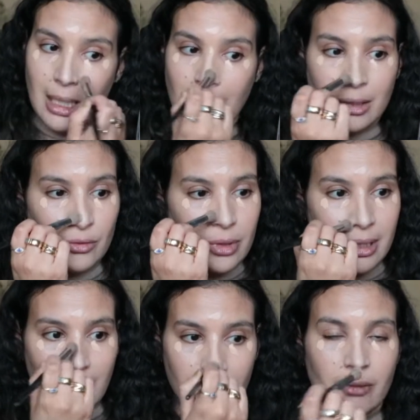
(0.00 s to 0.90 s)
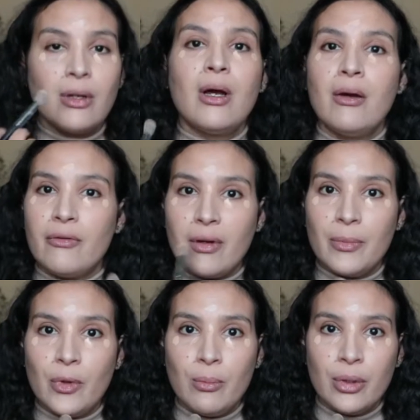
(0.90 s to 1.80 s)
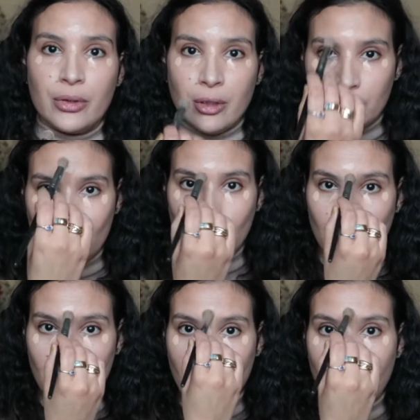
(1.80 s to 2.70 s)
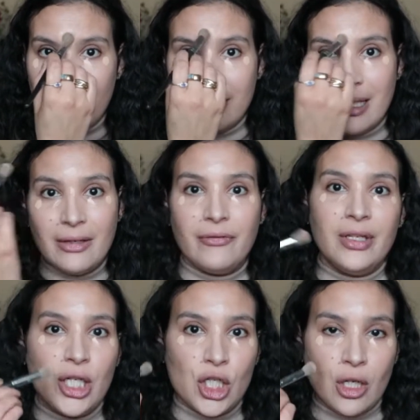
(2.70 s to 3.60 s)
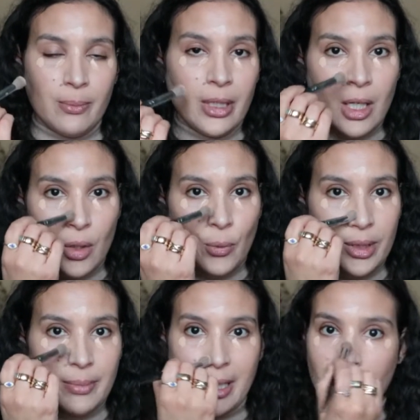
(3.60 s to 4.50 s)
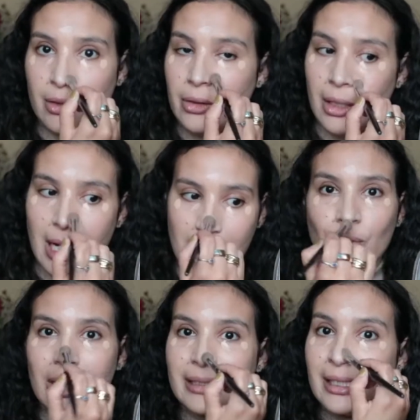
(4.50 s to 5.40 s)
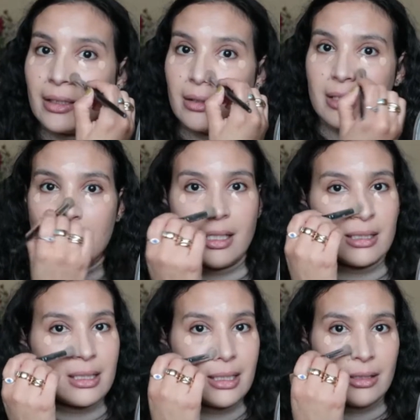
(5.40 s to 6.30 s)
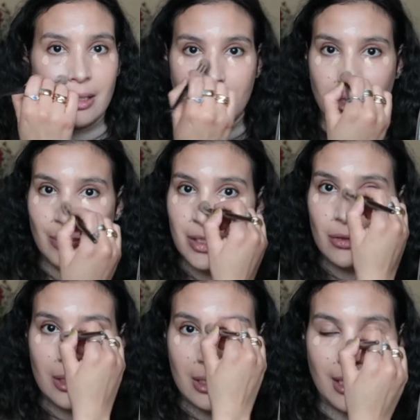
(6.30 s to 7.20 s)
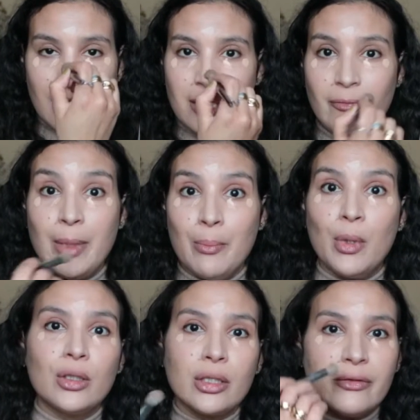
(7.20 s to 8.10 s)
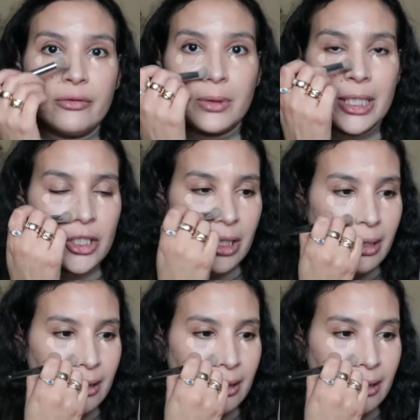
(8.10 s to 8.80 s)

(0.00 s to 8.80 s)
I like to start from the bottom to the top and then finish up with my under eye to let that concealer sit a little bit, so it's gonna give me more coverage.